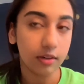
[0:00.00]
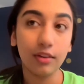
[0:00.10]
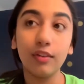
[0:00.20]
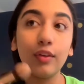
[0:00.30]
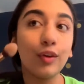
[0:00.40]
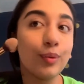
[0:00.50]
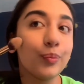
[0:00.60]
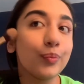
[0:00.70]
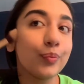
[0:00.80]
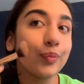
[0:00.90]
an
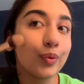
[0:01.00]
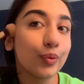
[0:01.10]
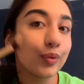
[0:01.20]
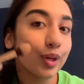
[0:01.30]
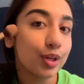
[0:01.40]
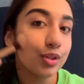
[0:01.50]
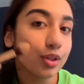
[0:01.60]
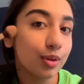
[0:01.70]
alarm notification.